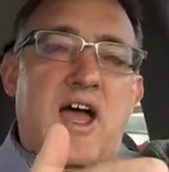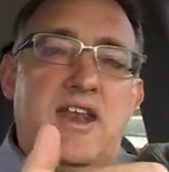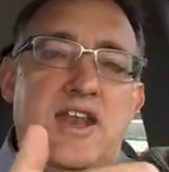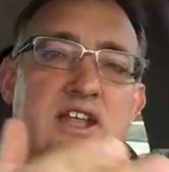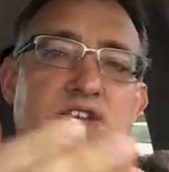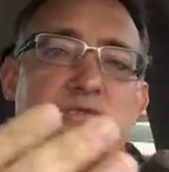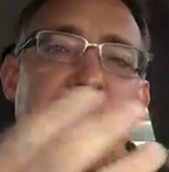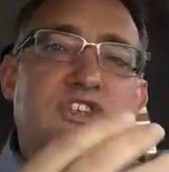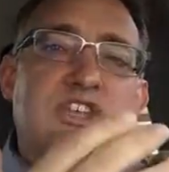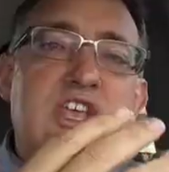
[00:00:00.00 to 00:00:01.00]
need to
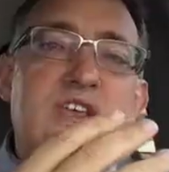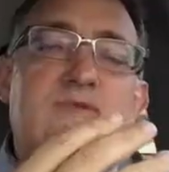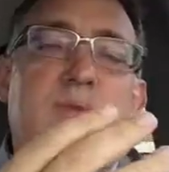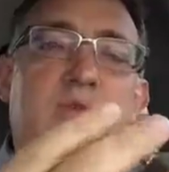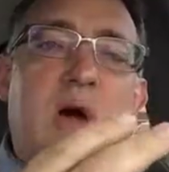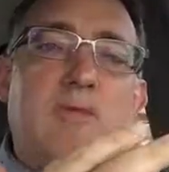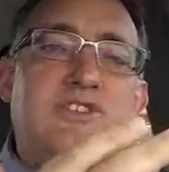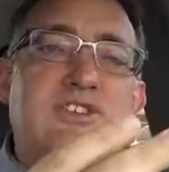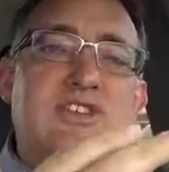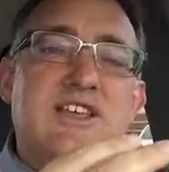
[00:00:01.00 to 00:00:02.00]
receive the
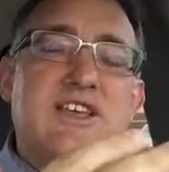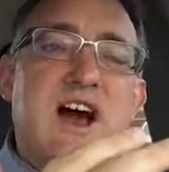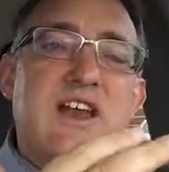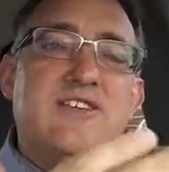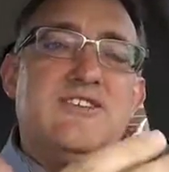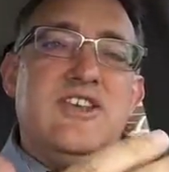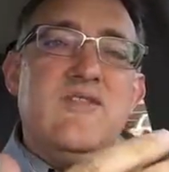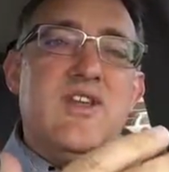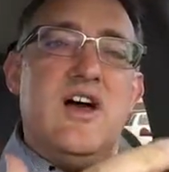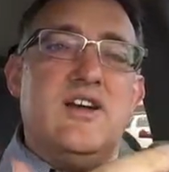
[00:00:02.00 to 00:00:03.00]
promises that God has
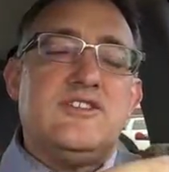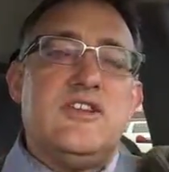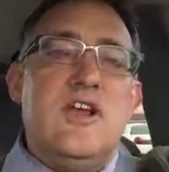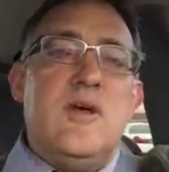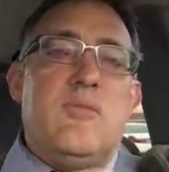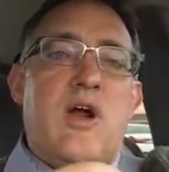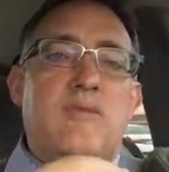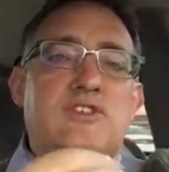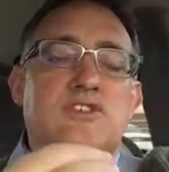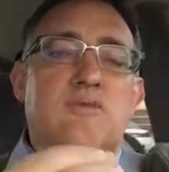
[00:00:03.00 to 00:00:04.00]
given us,
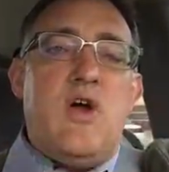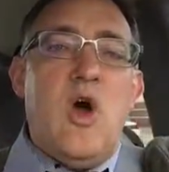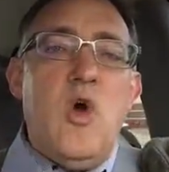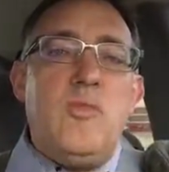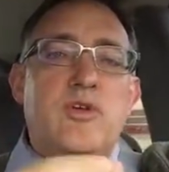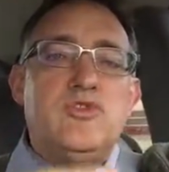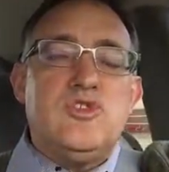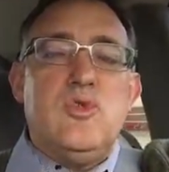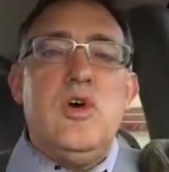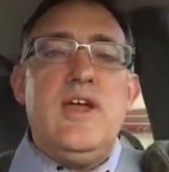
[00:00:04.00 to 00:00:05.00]
promises of hope and
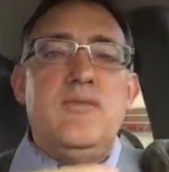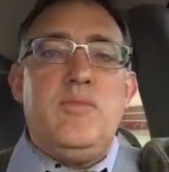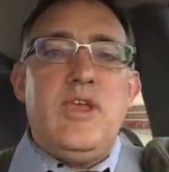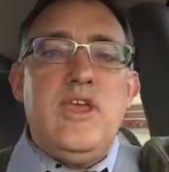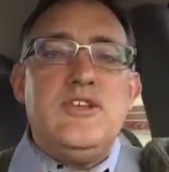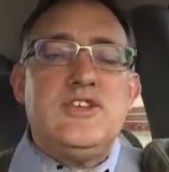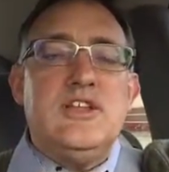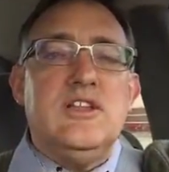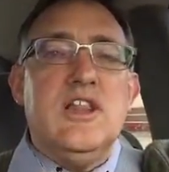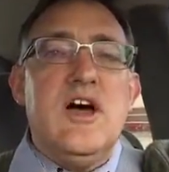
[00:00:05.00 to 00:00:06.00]
joy and peace
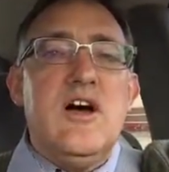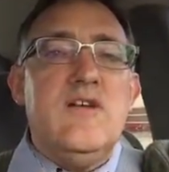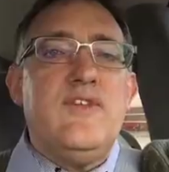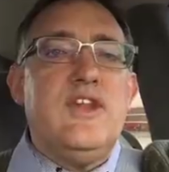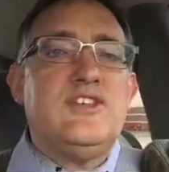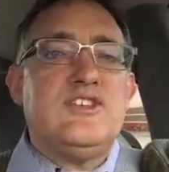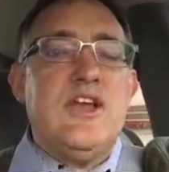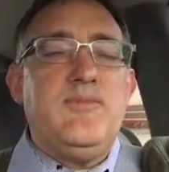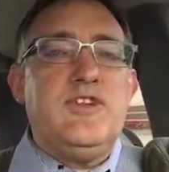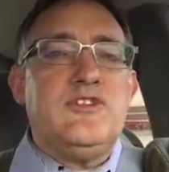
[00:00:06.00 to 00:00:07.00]
and love and
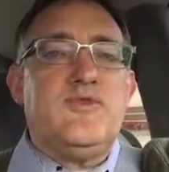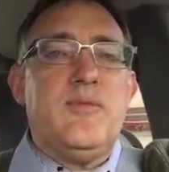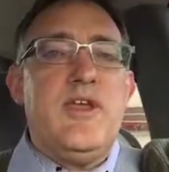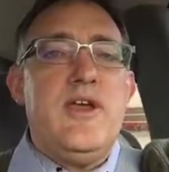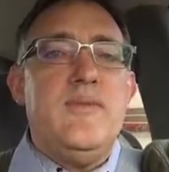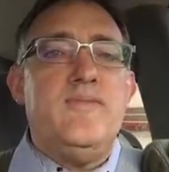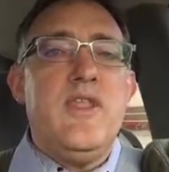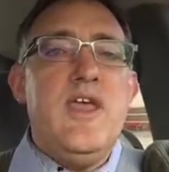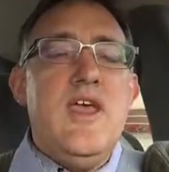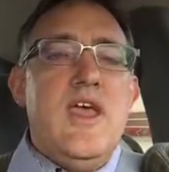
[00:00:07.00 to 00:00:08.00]
acceptance from Him.
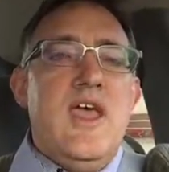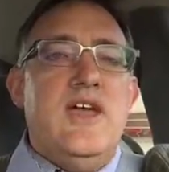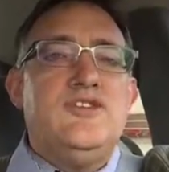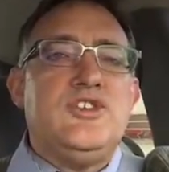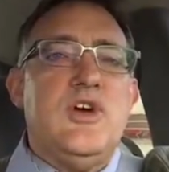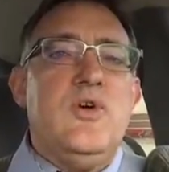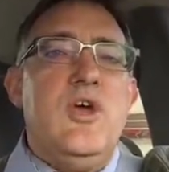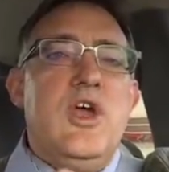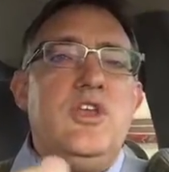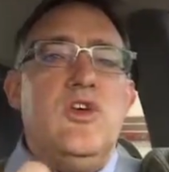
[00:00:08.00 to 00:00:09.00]
And so
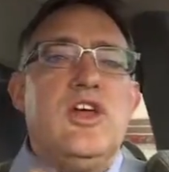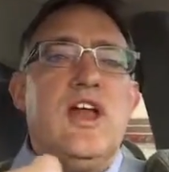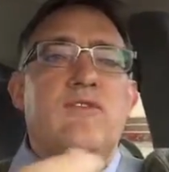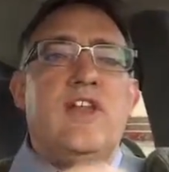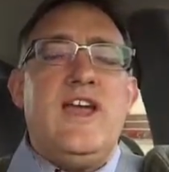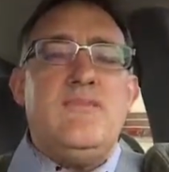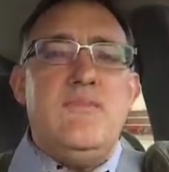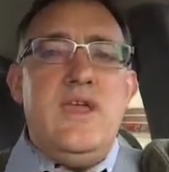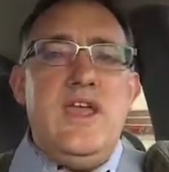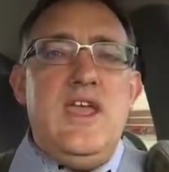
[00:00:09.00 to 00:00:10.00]
you're kind of like
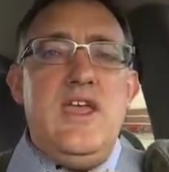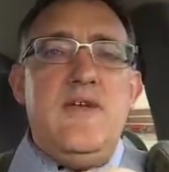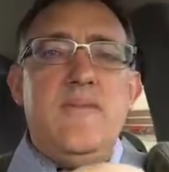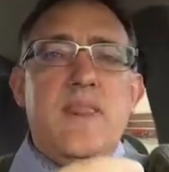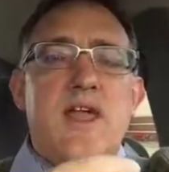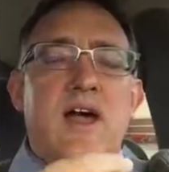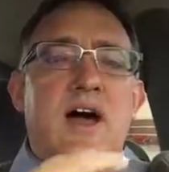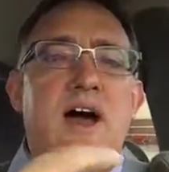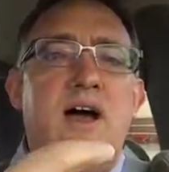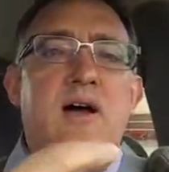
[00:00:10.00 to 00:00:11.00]
me
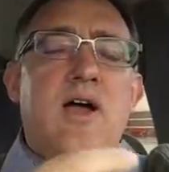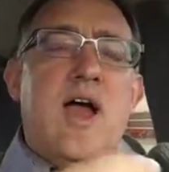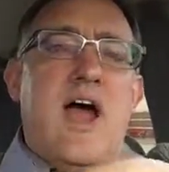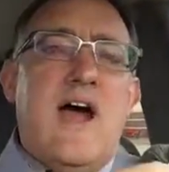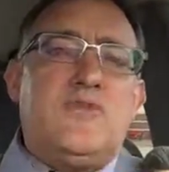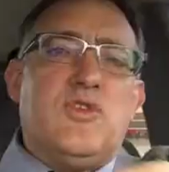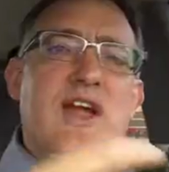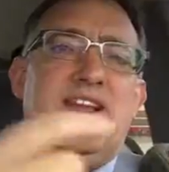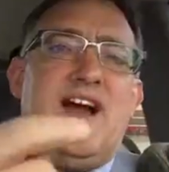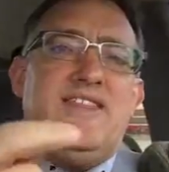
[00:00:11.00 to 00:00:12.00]
after
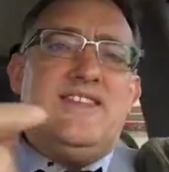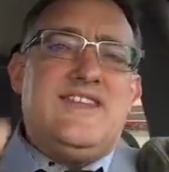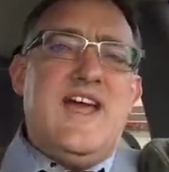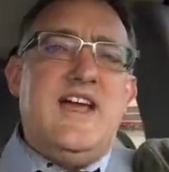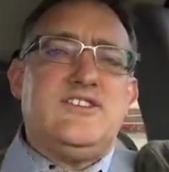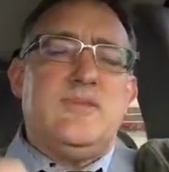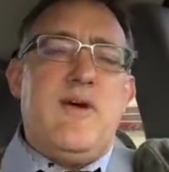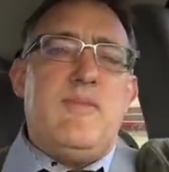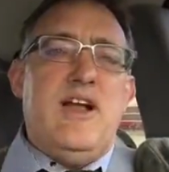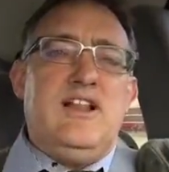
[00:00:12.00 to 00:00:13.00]
I got the text
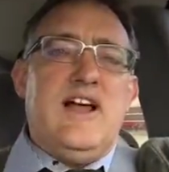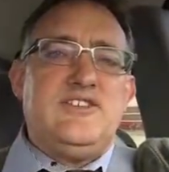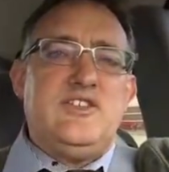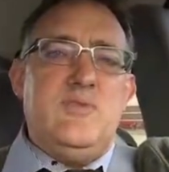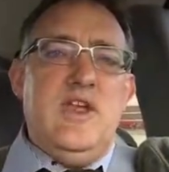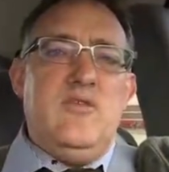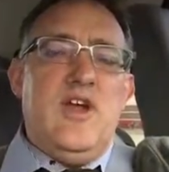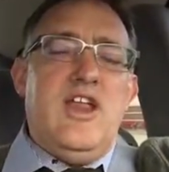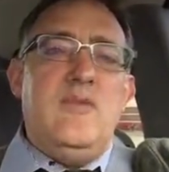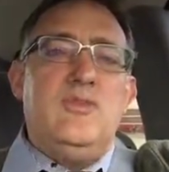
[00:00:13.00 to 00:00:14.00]
about my glasses being
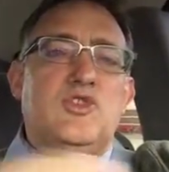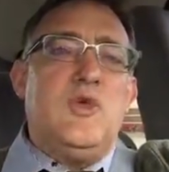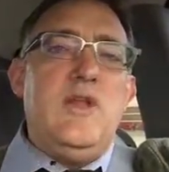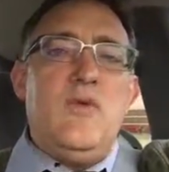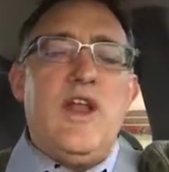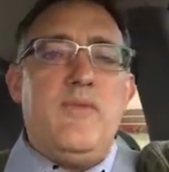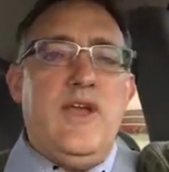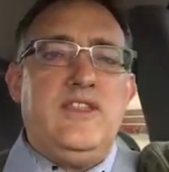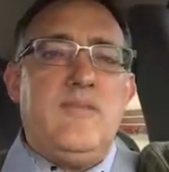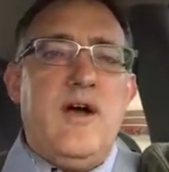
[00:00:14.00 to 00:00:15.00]
ready in between when I
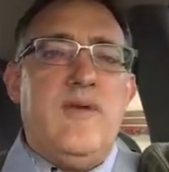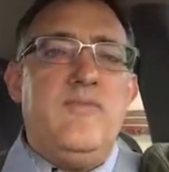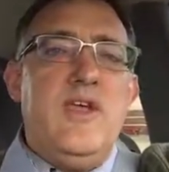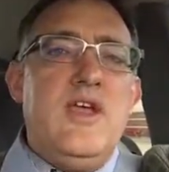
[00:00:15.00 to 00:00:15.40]
picked them up.